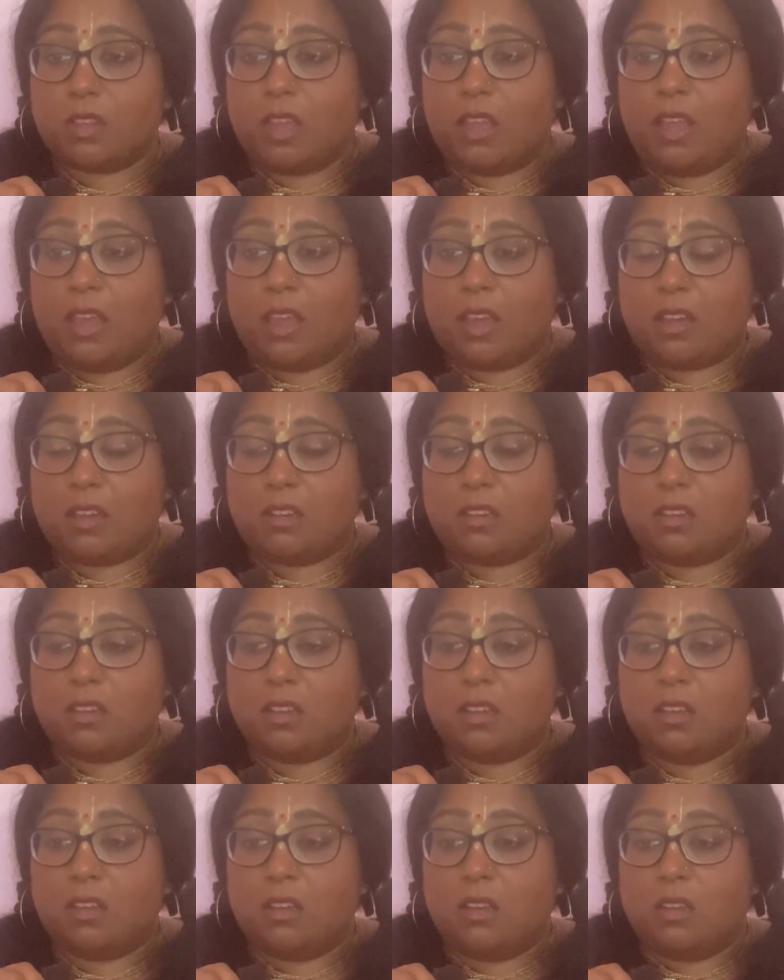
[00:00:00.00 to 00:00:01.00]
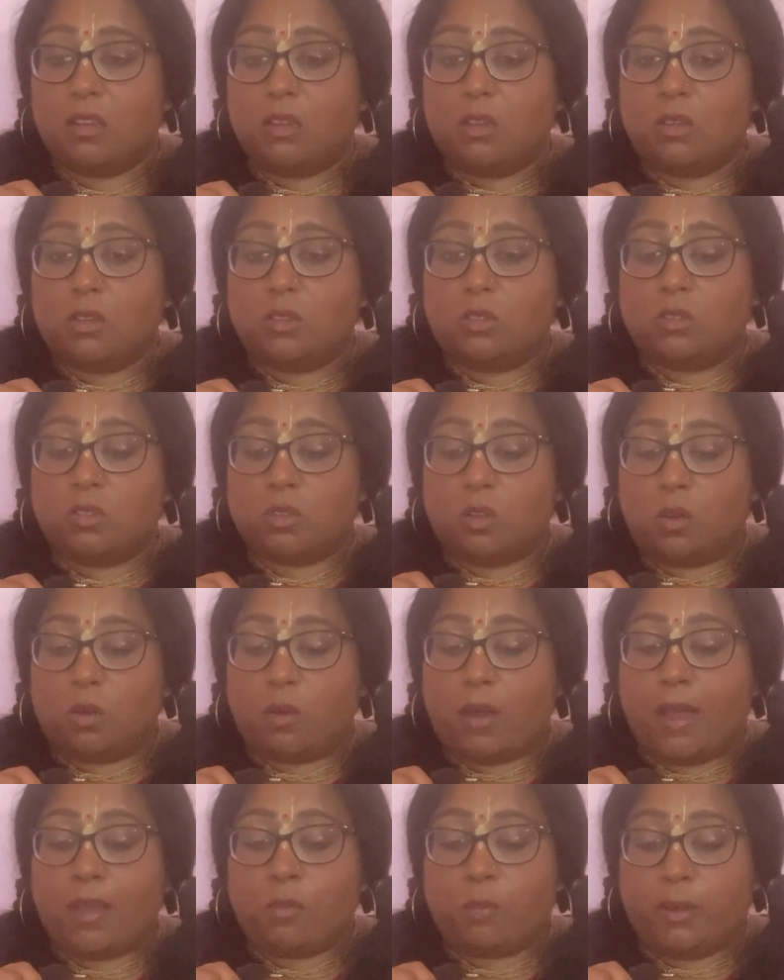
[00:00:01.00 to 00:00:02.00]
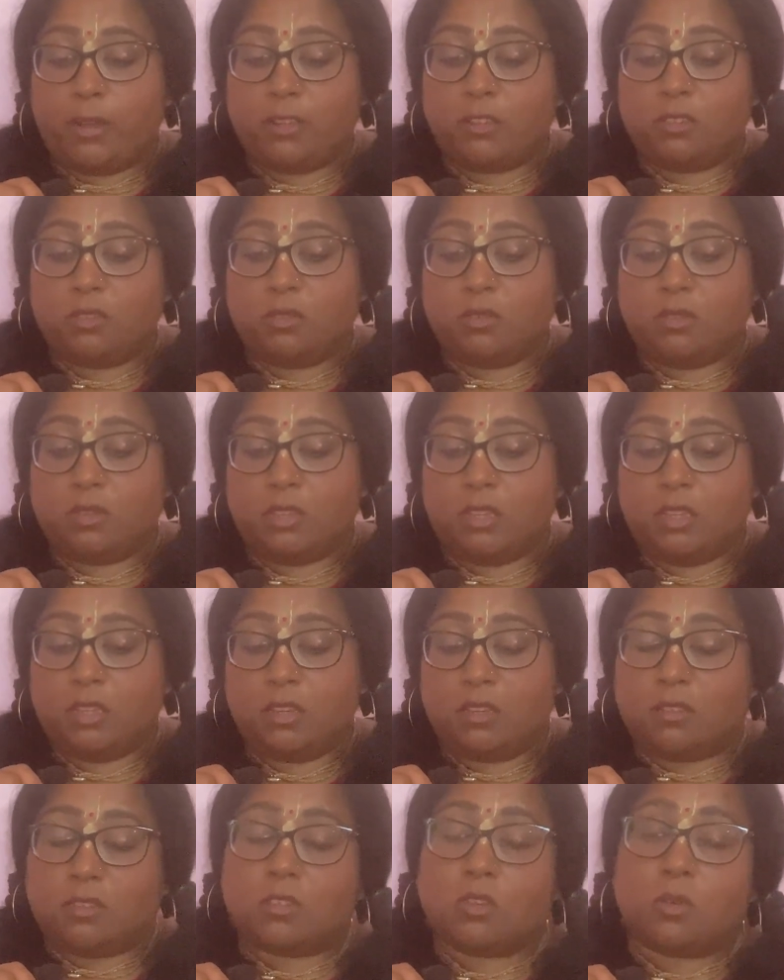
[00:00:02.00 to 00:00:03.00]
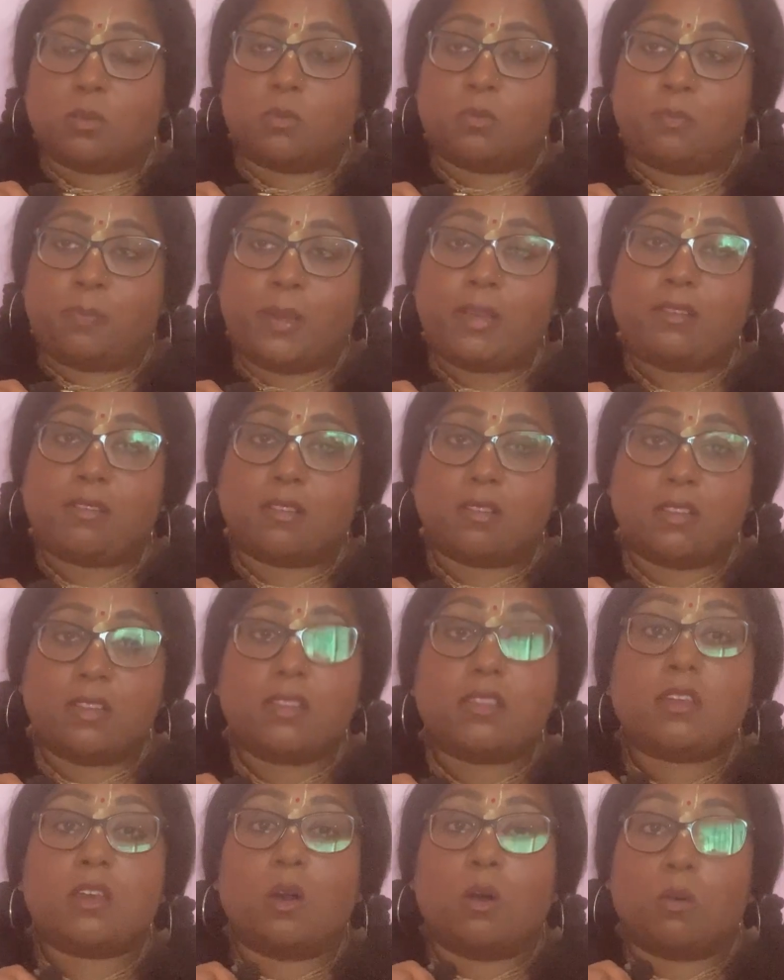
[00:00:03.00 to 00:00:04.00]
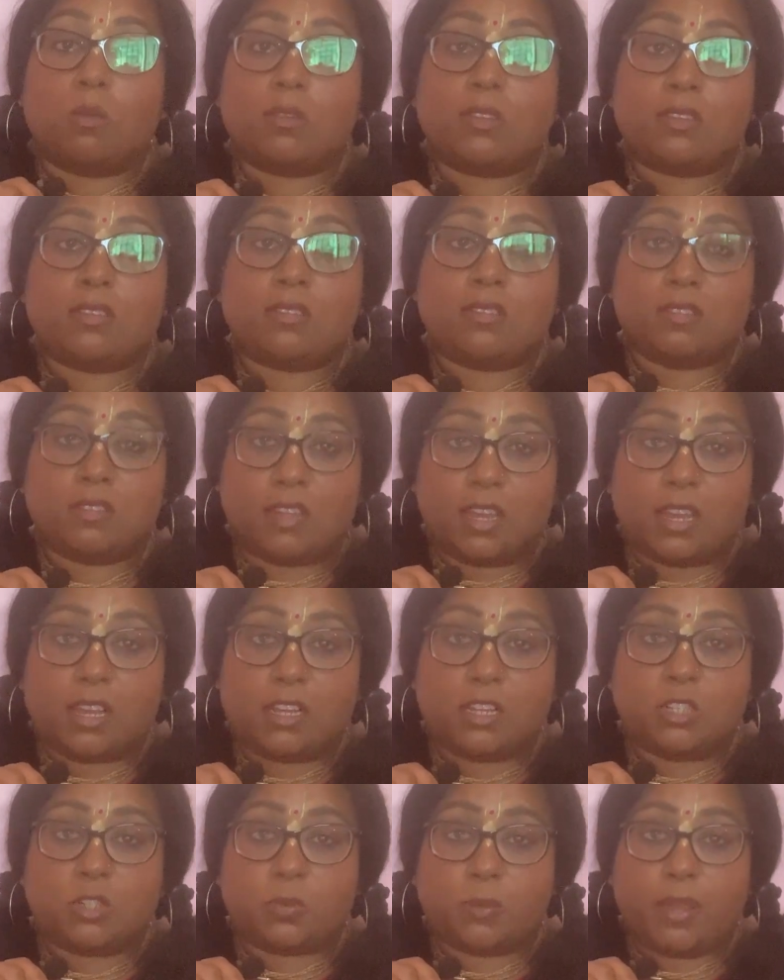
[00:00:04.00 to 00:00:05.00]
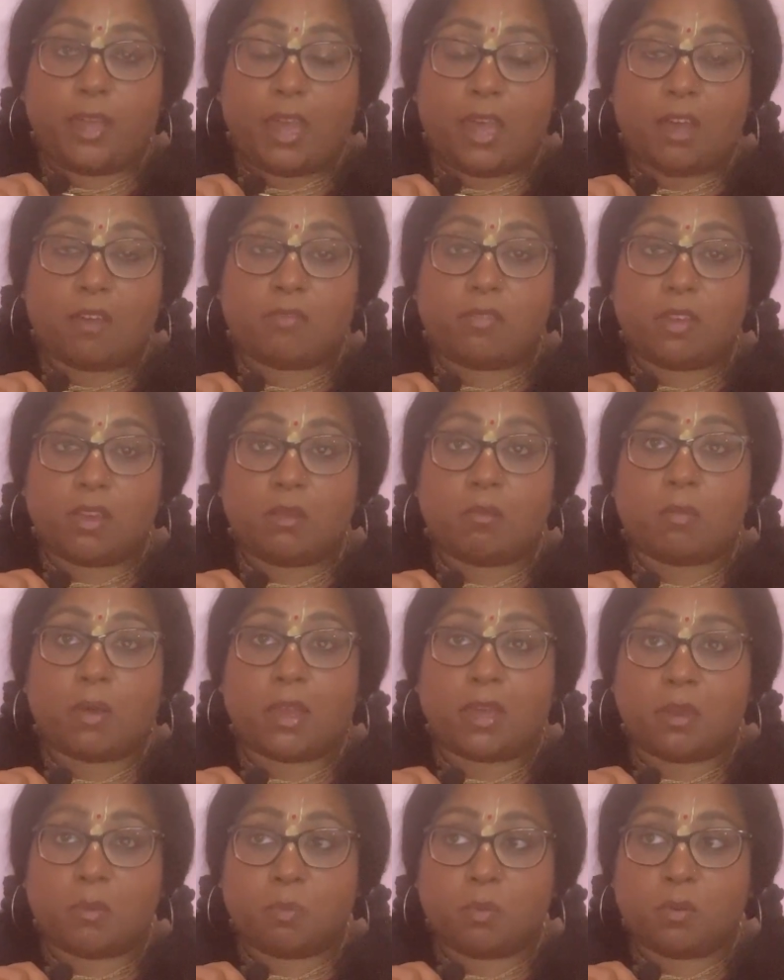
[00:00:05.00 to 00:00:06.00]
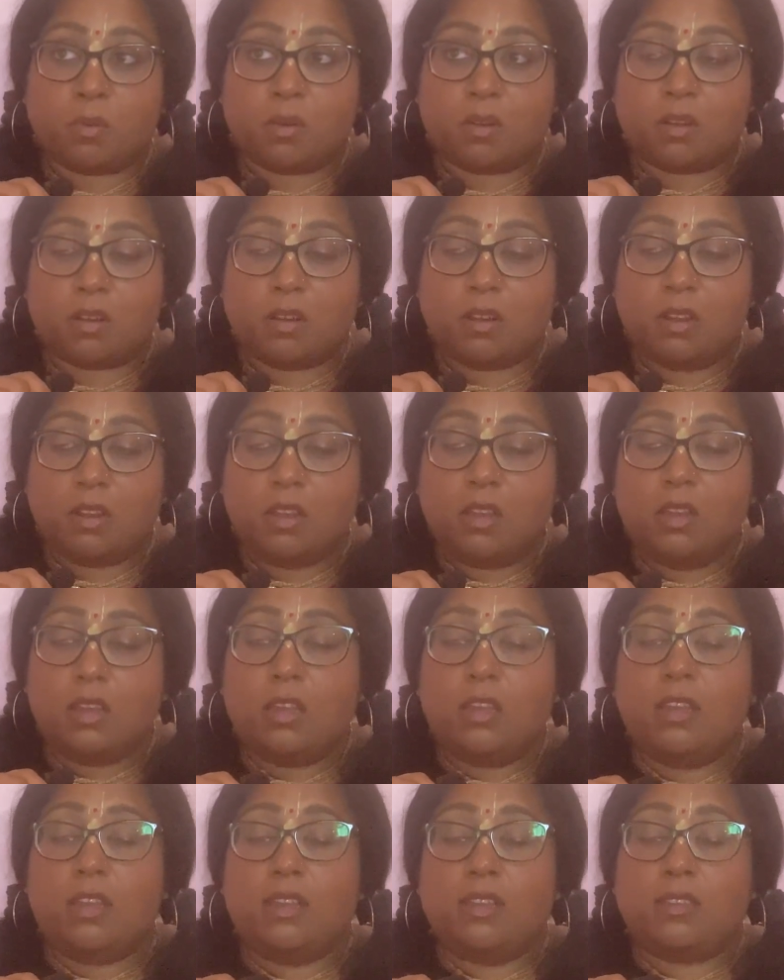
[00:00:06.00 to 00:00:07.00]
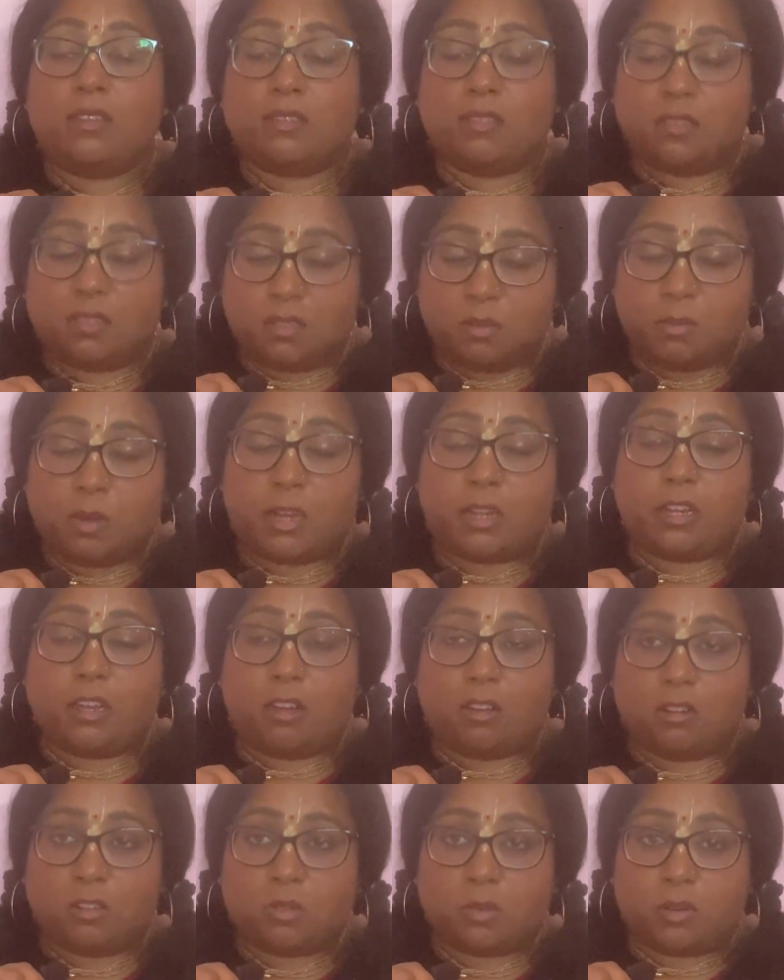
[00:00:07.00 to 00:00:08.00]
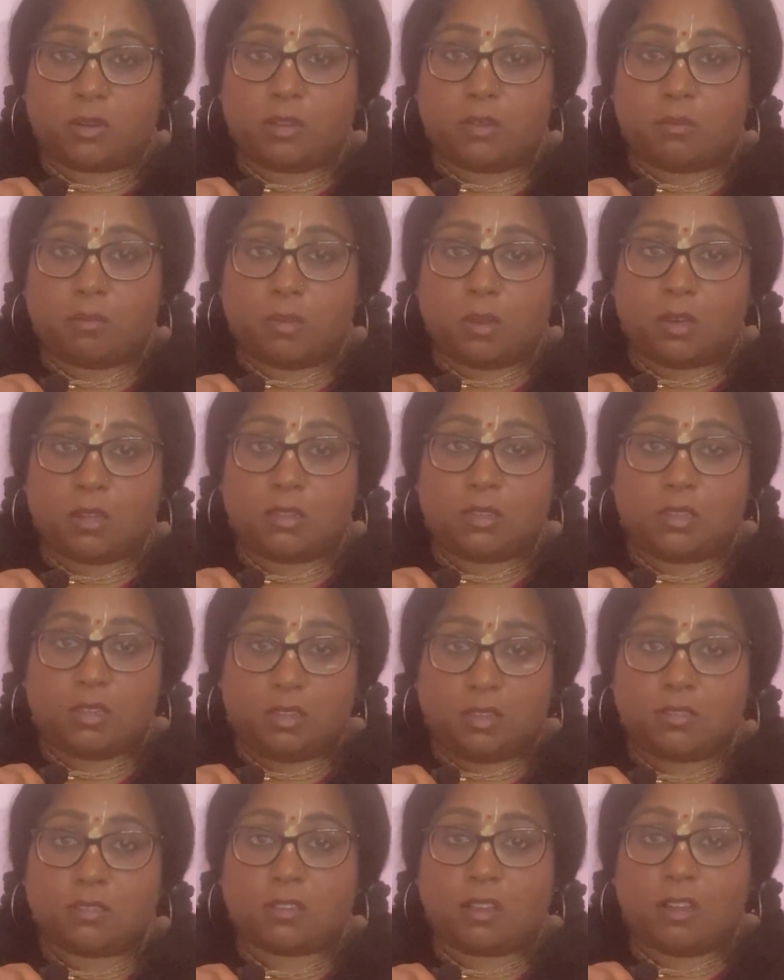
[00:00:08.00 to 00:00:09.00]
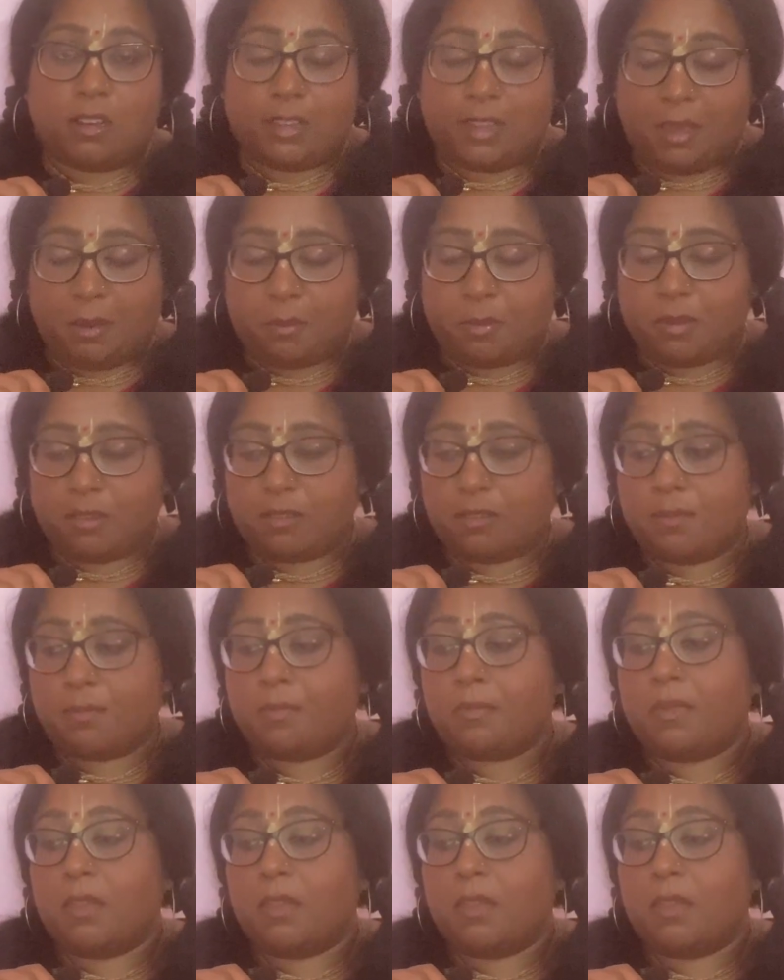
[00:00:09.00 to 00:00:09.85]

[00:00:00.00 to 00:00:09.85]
and so I went to the. So basically, the only stage we have in Mayapur is the Samadhi Auditorium on the ISKCON campus.